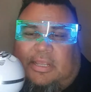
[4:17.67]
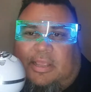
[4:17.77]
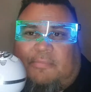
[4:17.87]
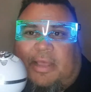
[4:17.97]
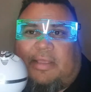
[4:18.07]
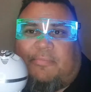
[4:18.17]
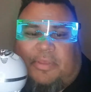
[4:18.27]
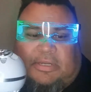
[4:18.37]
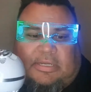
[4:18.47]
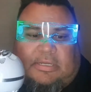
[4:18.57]
in my
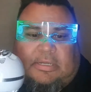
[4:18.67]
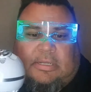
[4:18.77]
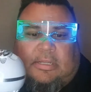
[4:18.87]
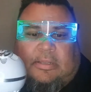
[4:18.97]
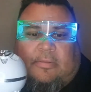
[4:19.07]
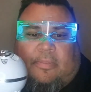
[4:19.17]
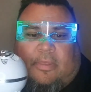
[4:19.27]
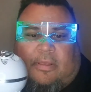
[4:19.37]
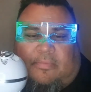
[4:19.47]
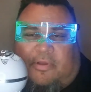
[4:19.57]
opinion,
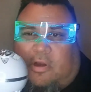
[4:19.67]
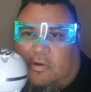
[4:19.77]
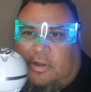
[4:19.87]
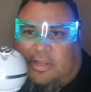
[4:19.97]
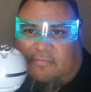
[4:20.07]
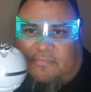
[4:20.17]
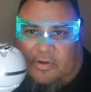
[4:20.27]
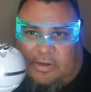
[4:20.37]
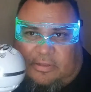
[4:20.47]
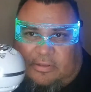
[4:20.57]
they're already
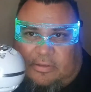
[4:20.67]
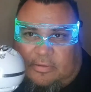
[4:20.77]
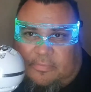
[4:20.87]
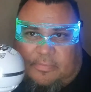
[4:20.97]
converting.